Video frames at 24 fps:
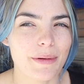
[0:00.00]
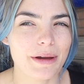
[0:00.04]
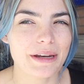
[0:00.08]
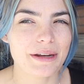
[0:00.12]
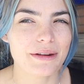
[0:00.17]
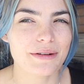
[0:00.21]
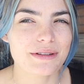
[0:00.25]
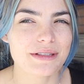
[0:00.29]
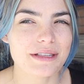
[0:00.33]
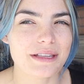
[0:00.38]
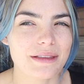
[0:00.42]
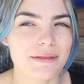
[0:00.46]
might
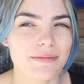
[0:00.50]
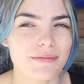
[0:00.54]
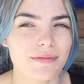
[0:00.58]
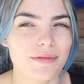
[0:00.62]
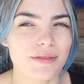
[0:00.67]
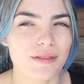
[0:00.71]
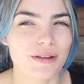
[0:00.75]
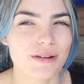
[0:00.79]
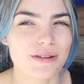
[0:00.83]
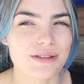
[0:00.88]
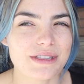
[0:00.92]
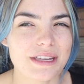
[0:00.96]
notice
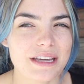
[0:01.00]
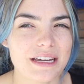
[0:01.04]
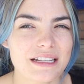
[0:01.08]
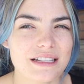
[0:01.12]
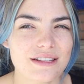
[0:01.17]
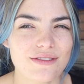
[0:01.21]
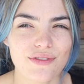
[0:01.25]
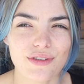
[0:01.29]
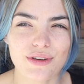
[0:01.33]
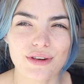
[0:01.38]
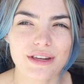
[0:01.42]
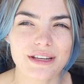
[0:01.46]
it looks like
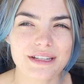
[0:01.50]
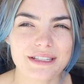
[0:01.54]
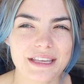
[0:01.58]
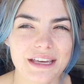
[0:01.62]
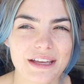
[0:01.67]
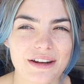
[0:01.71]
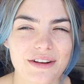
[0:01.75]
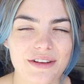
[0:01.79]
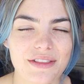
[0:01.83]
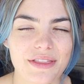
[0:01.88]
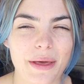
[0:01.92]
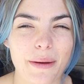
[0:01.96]
it's a few days
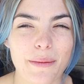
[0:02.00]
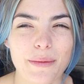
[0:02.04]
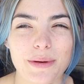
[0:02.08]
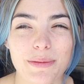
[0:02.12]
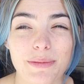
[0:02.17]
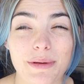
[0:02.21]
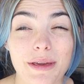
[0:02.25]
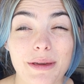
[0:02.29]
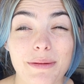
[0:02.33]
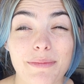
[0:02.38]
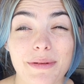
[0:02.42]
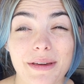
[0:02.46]
later and that would
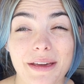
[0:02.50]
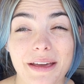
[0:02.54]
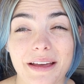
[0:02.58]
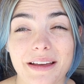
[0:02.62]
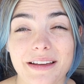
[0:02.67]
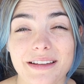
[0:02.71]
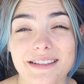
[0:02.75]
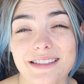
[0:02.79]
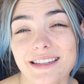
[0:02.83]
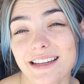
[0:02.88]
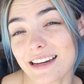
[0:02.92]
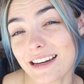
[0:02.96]
be
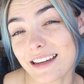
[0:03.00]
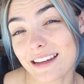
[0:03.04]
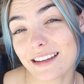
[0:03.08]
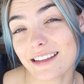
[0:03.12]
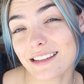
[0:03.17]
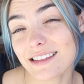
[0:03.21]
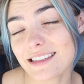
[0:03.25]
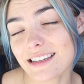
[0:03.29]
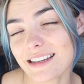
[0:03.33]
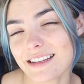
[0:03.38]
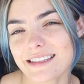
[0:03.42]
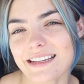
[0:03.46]
because it
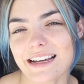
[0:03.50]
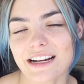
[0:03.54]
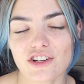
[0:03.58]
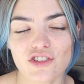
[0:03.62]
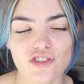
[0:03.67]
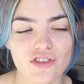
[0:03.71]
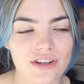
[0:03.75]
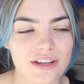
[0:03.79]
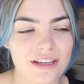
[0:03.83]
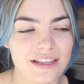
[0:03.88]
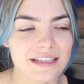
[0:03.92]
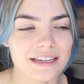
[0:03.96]
is. It's
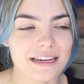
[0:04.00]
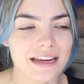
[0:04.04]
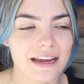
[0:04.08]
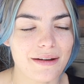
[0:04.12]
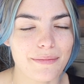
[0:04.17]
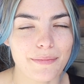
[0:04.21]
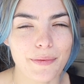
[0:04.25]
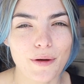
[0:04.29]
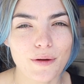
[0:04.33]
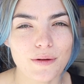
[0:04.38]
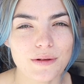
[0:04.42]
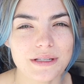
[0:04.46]
actually the day
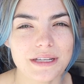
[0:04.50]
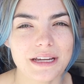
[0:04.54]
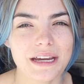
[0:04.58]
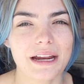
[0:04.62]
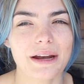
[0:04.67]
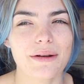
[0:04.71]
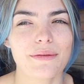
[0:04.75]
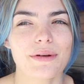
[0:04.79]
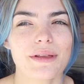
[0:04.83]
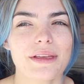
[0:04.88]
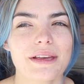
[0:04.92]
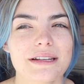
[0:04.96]
of posting
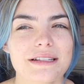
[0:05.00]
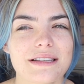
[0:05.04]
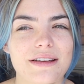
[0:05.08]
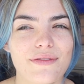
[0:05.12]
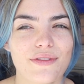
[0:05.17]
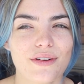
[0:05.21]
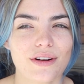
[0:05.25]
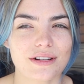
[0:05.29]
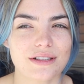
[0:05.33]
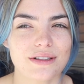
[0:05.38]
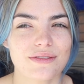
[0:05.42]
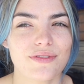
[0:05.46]
and I realized I
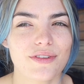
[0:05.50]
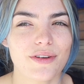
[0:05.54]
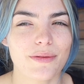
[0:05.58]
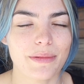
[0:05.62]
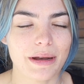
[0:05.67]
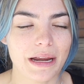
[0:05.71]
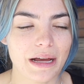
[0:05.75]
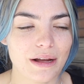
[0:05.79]
forgot to film an